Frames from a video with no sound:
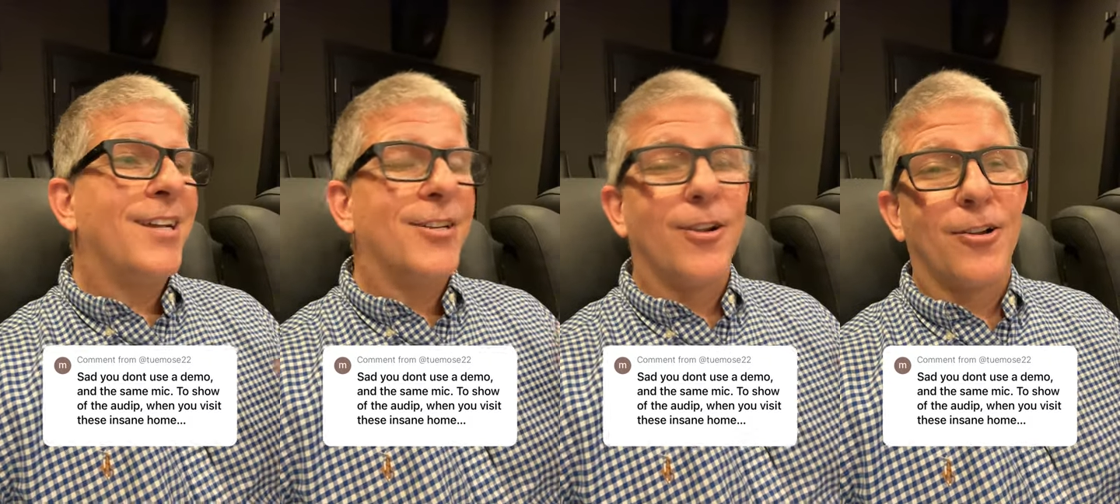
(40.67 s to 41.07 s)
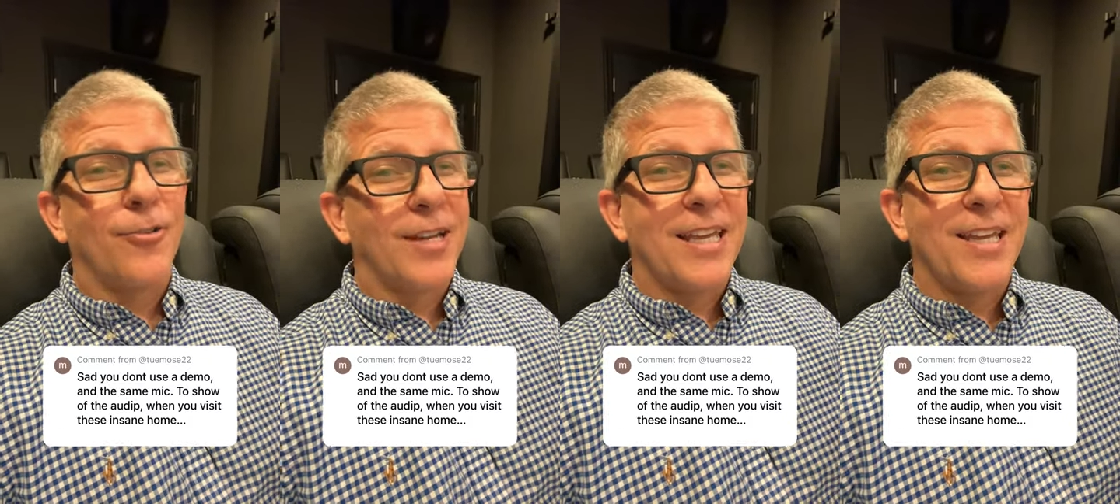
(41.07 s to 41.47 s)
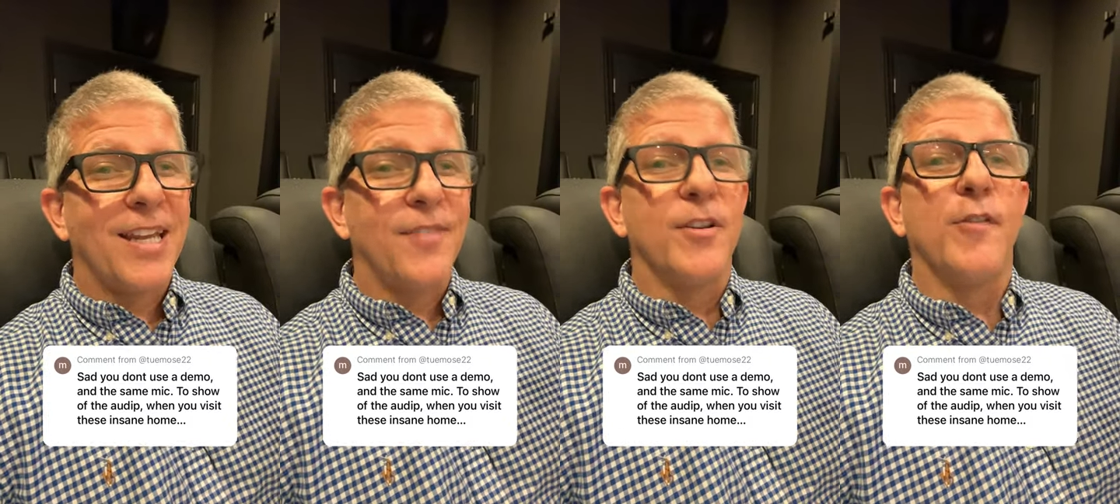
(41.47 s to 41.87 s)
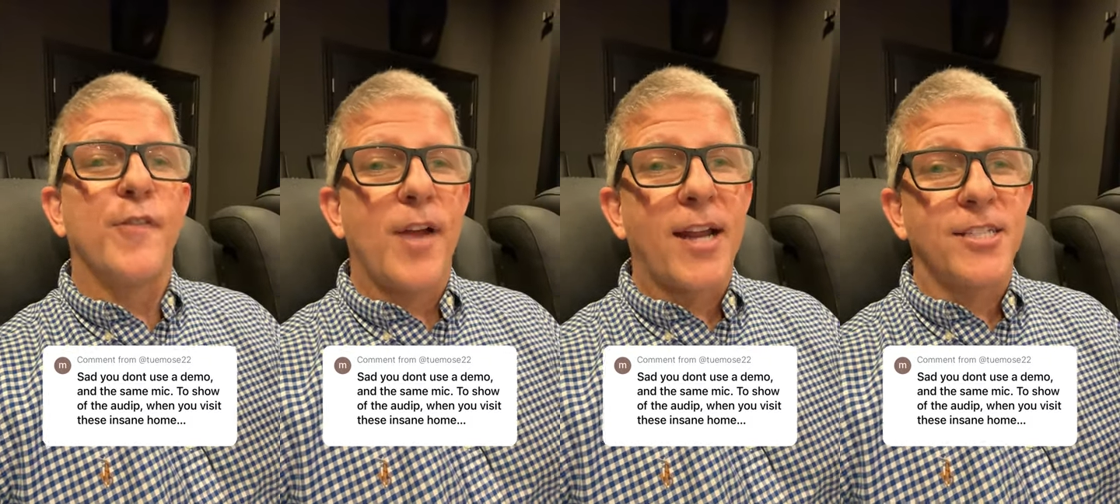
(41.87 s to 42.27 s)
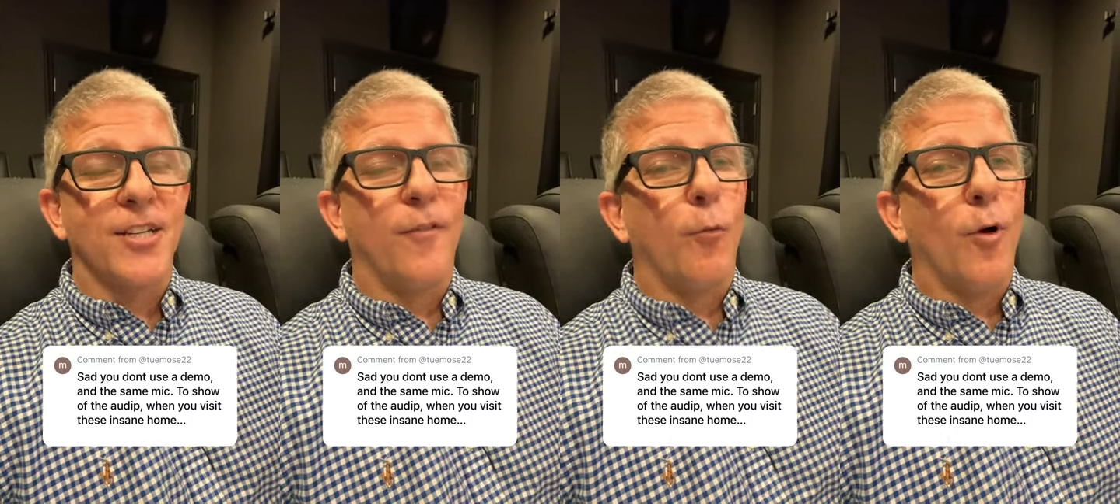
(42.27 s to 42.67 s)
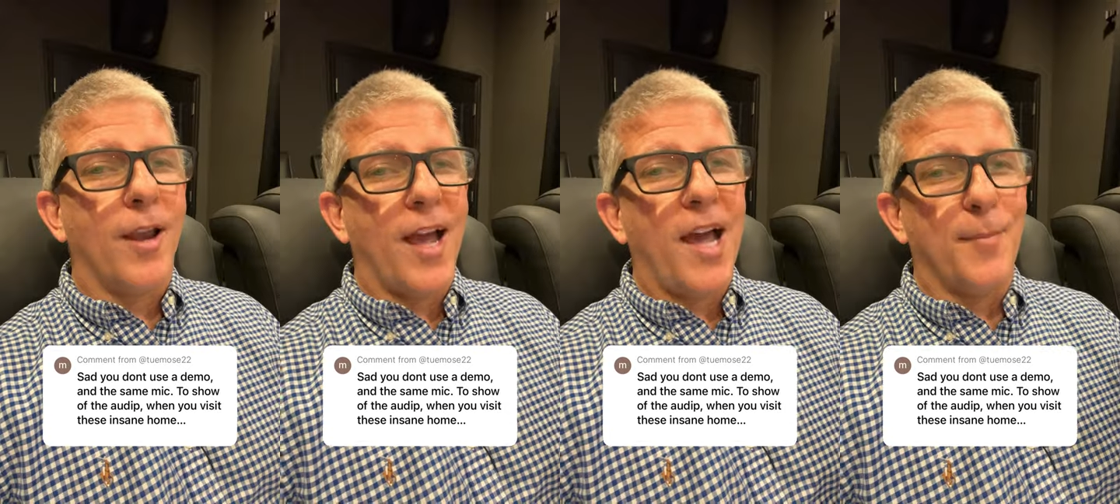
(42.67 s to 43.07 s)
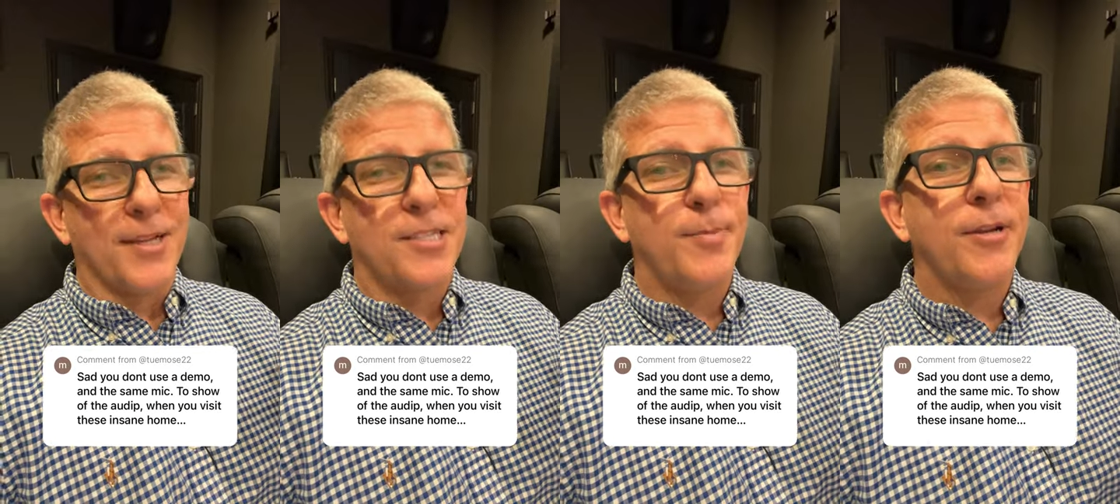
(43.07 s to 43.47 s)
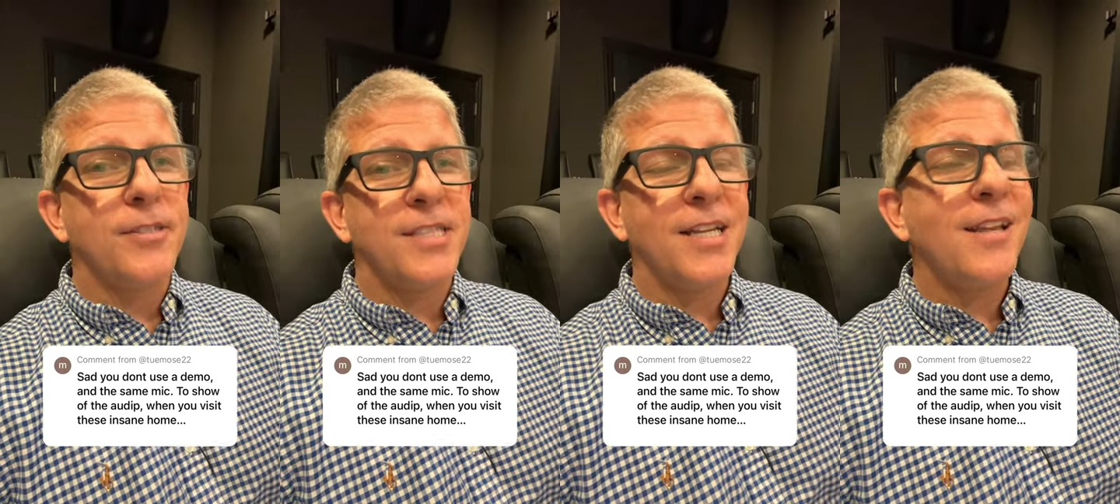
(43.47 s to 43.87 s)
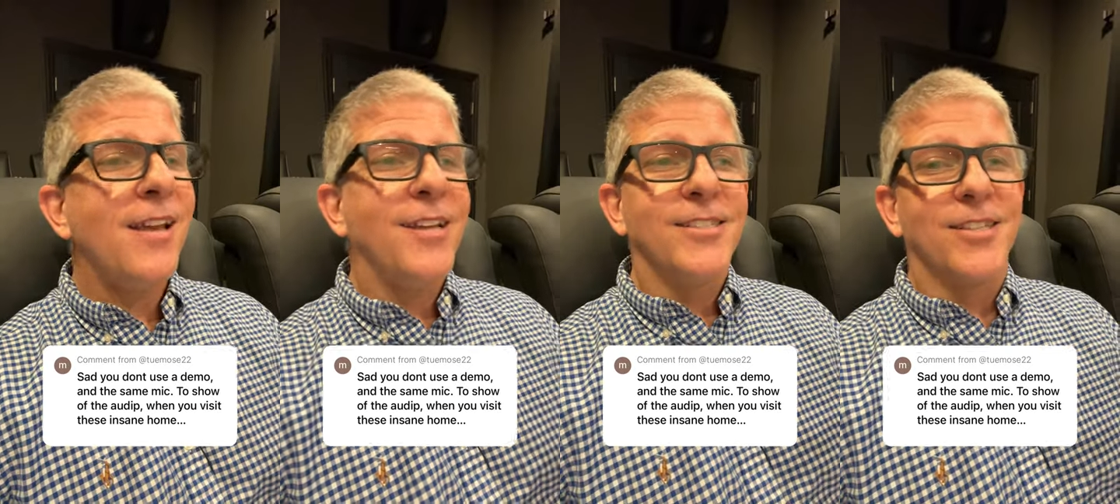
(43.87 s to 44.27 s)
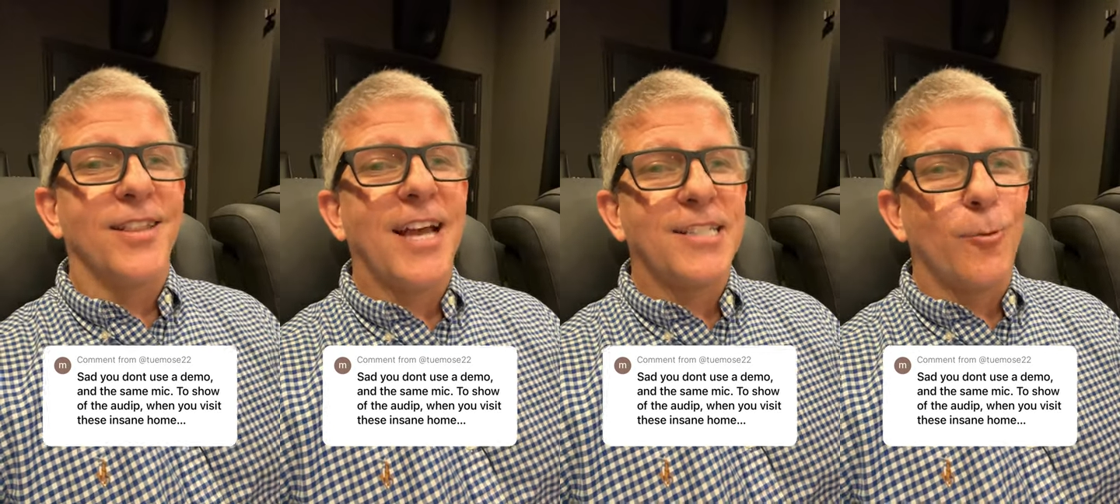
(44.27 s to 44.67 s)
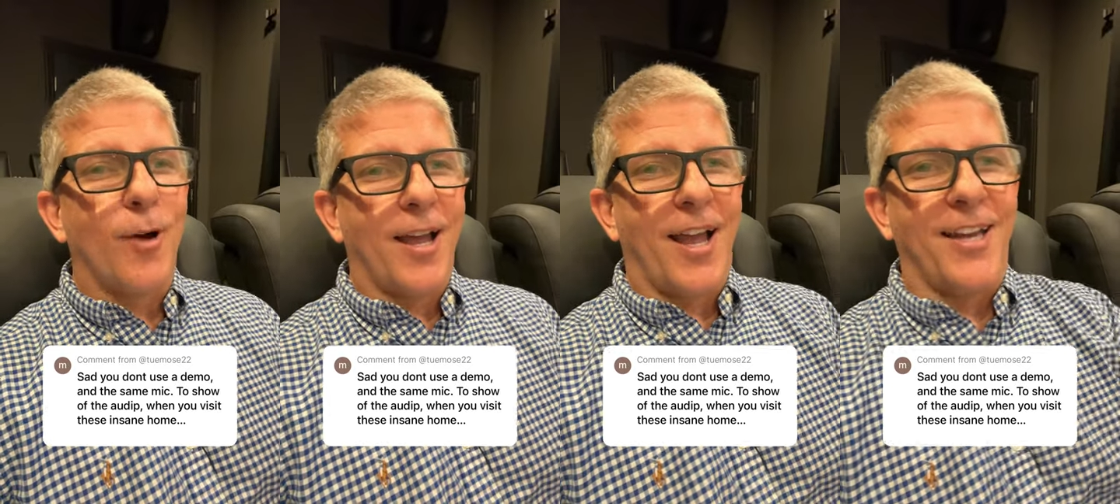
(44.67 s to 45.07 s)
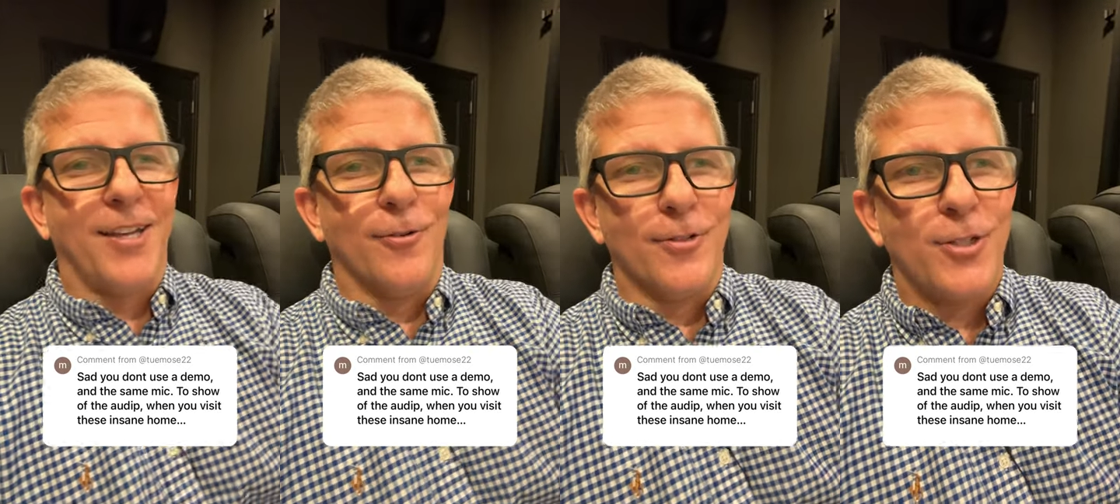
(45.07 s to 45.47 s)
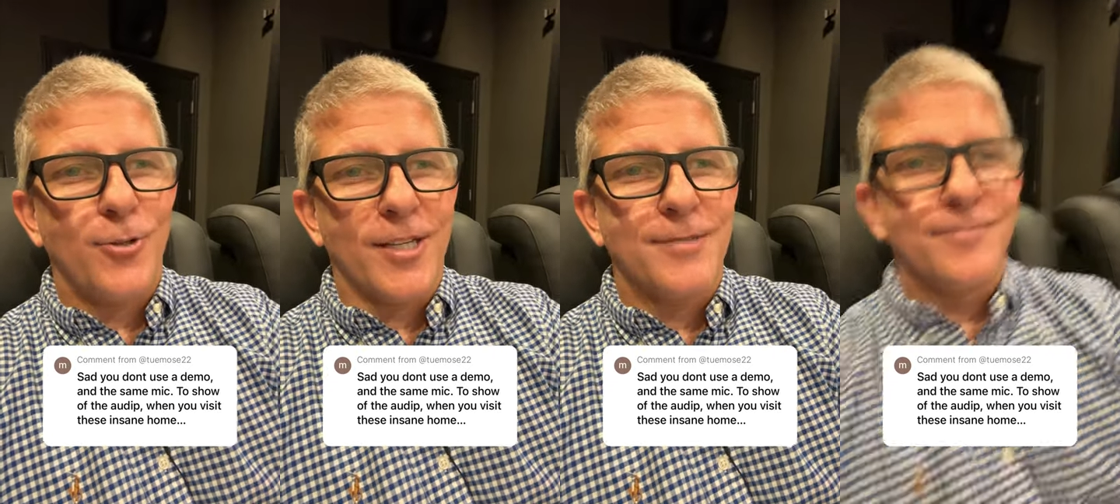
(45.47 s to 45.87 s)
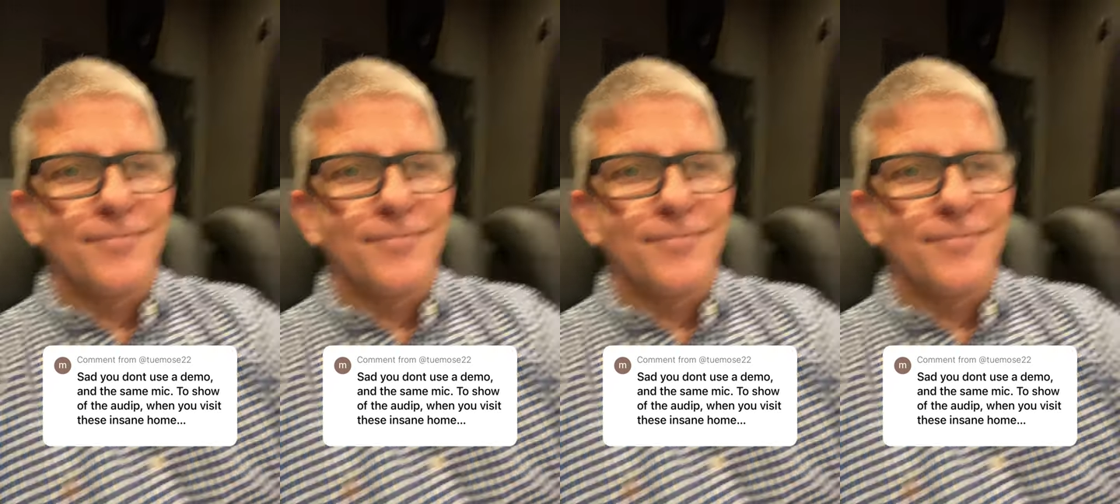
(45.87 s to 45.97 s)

You're not going to get even a fraction of what I'm experiencing. So that's why I don't do it.